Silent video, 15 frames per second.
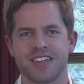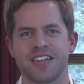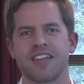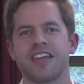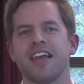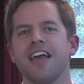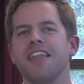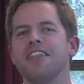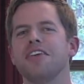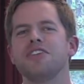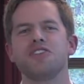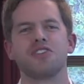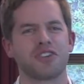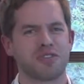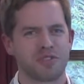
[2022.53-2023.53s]
and then
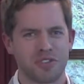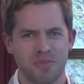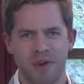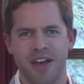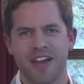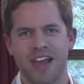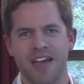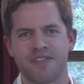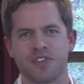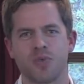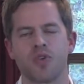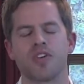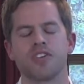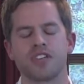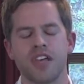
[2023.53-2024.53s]
you can respond
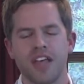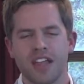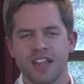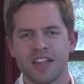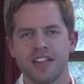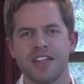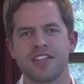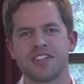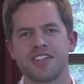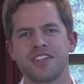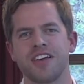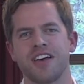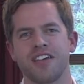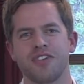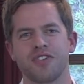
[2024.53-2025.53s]
afterwards. Listen
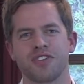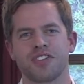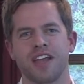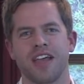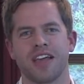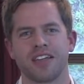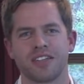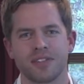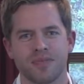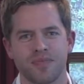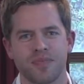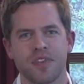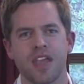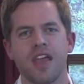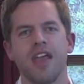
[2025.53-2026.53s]
to understand.
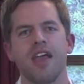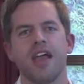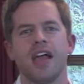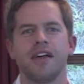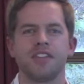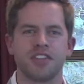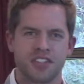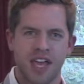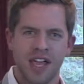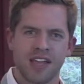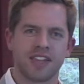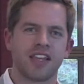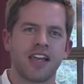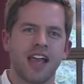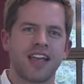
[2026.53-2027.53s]
And the
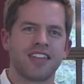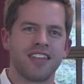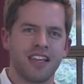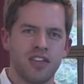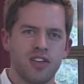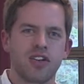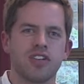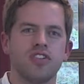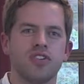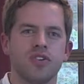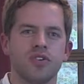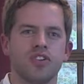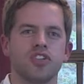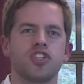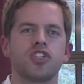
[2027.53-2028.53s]
second thing I think you can do
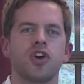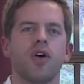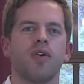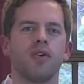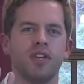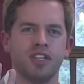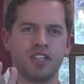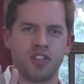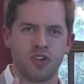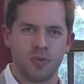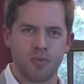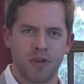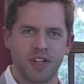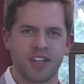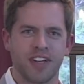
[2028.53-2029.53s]
to show
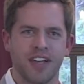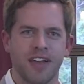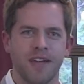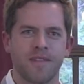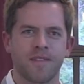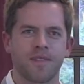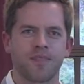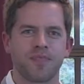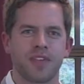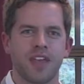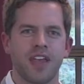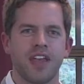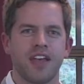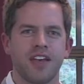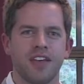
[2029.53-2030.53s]
humility
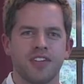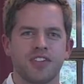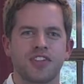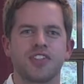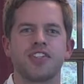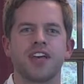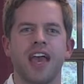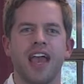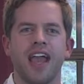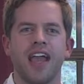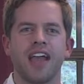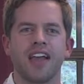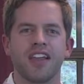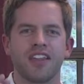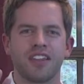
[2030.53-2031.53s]
is to
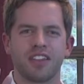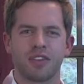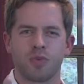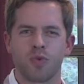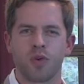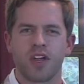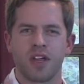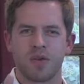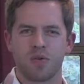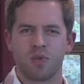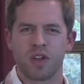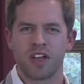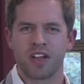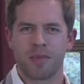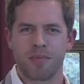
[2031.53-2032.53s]
say 3
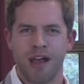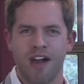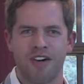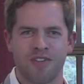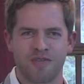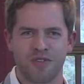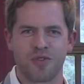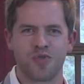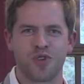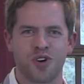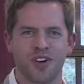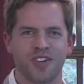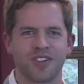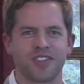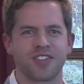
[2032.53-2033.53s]
really powerful
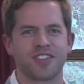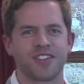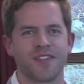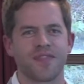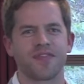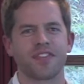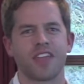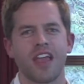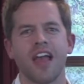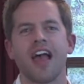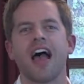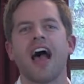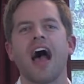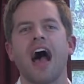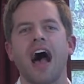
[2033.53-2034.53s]
words.
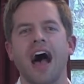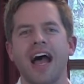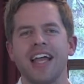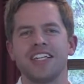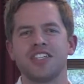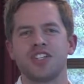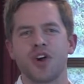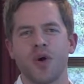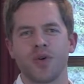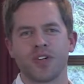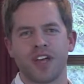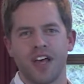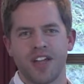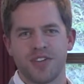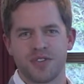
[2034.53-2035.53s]
I don't
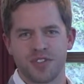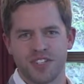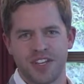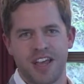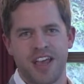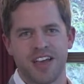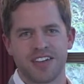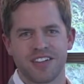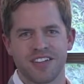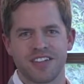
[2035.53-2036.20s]
understand.